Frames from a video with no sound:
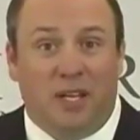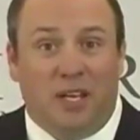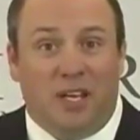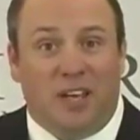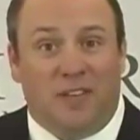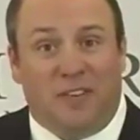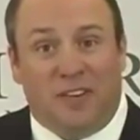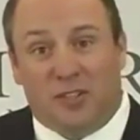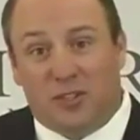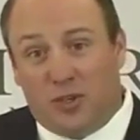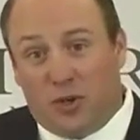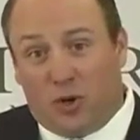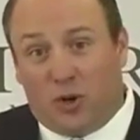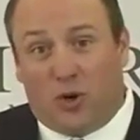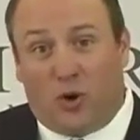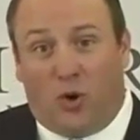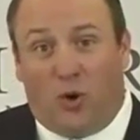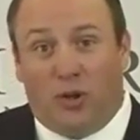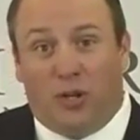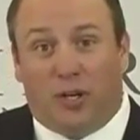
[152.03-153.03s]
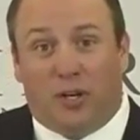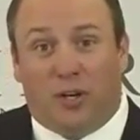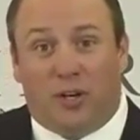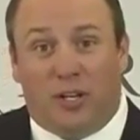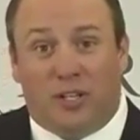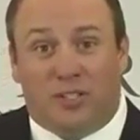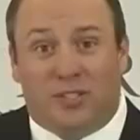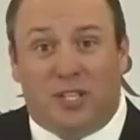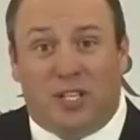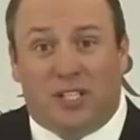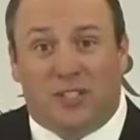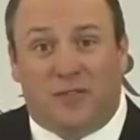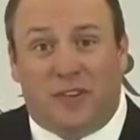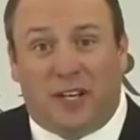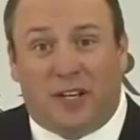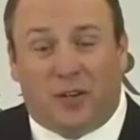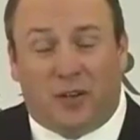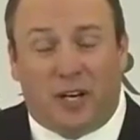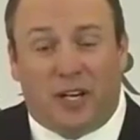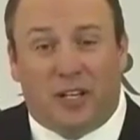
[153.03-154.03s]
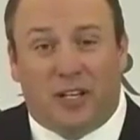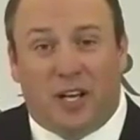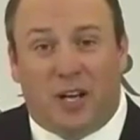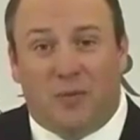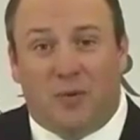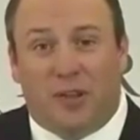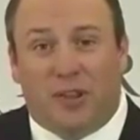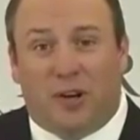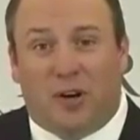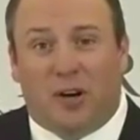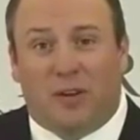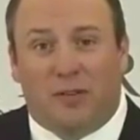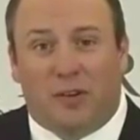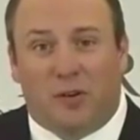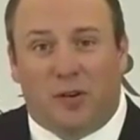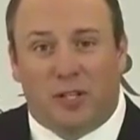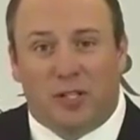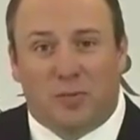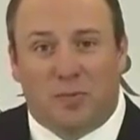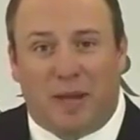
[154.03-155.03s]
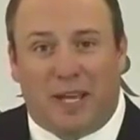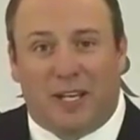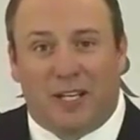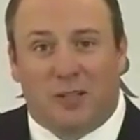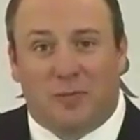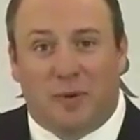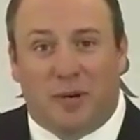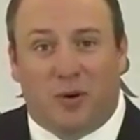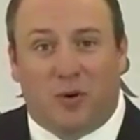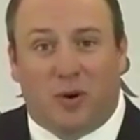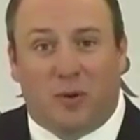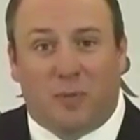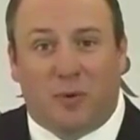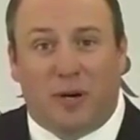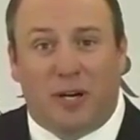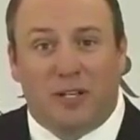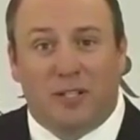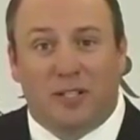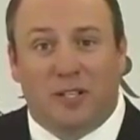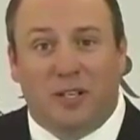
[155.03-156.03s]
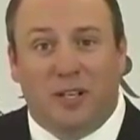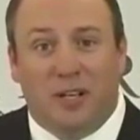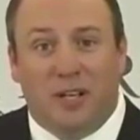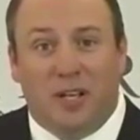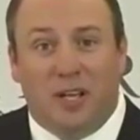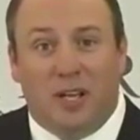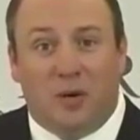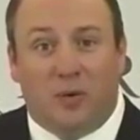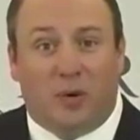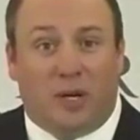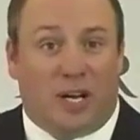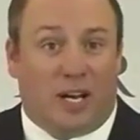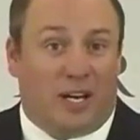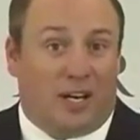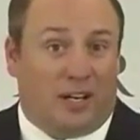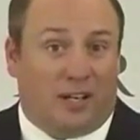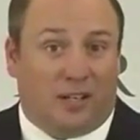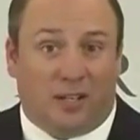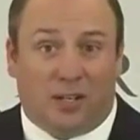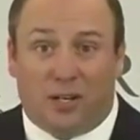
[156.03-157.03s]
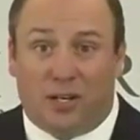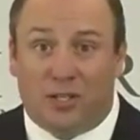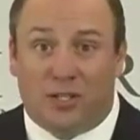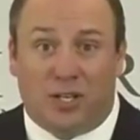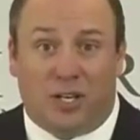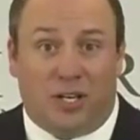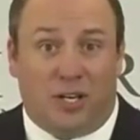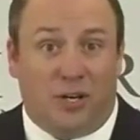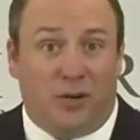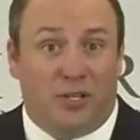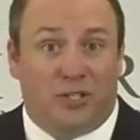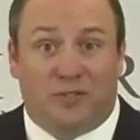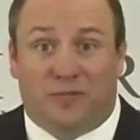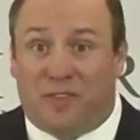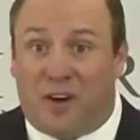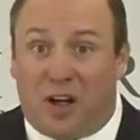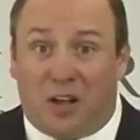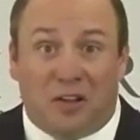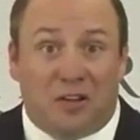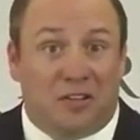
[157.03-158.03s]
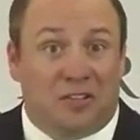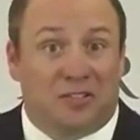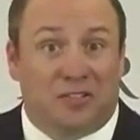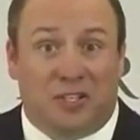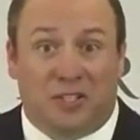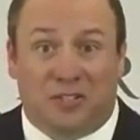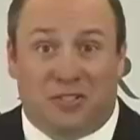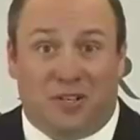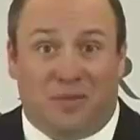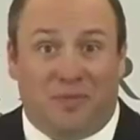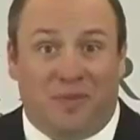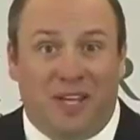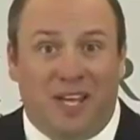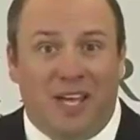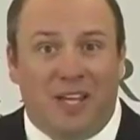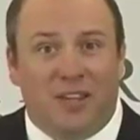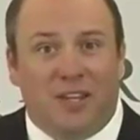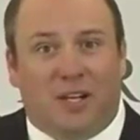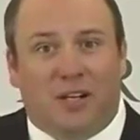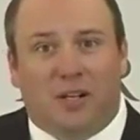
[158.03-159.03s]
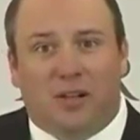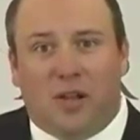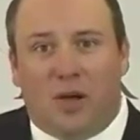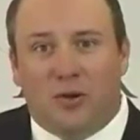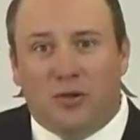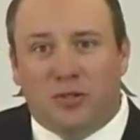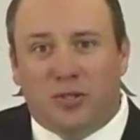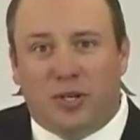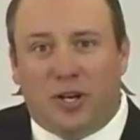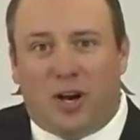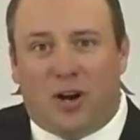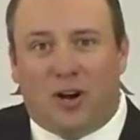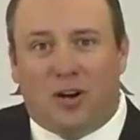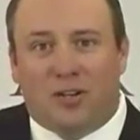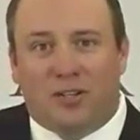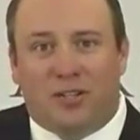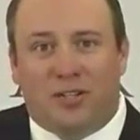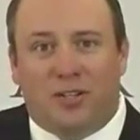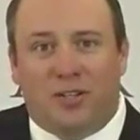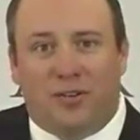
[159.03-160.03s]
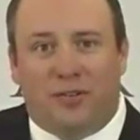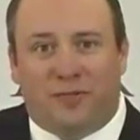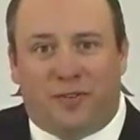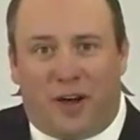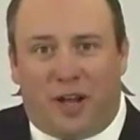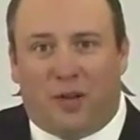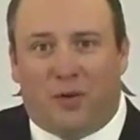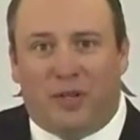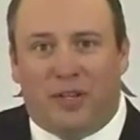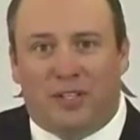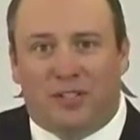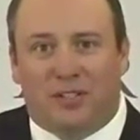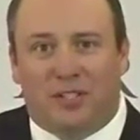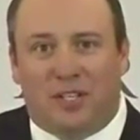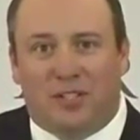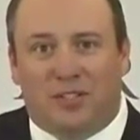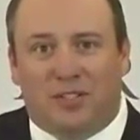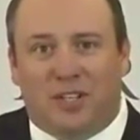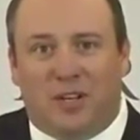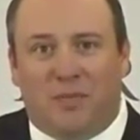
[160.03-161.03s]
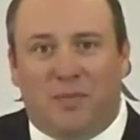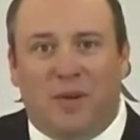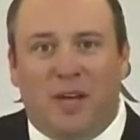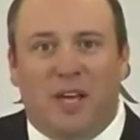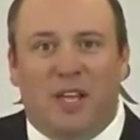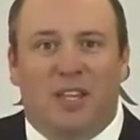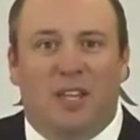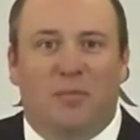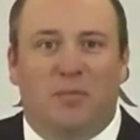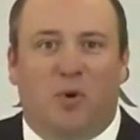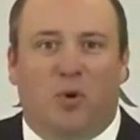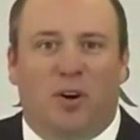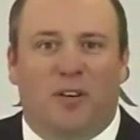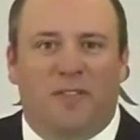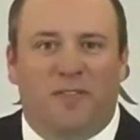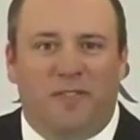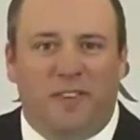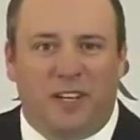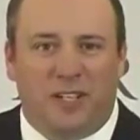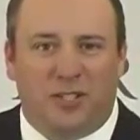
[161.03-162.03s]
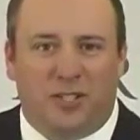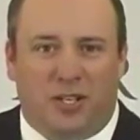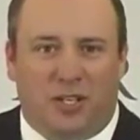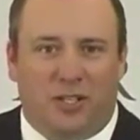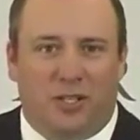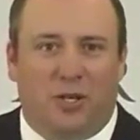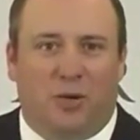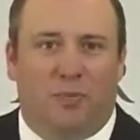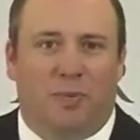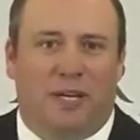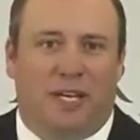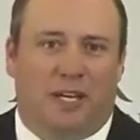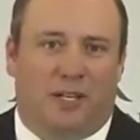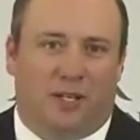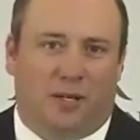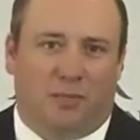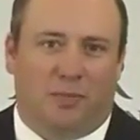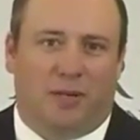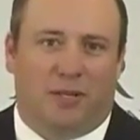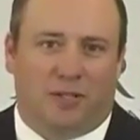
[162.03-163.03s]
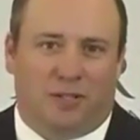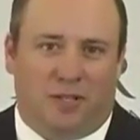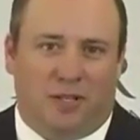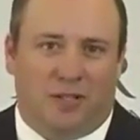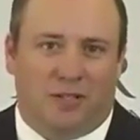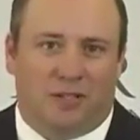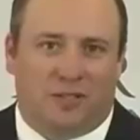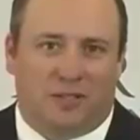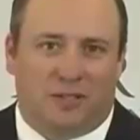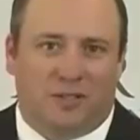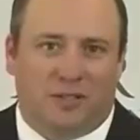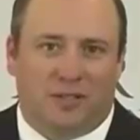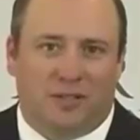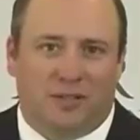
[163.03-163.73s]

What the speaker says: If it's your goal to earn a 6-figure income with Harvard Risk Management Corporation, what I'd encourage you to do is follow the system. The closer you are to following the system, the more efficient you'll be in your business.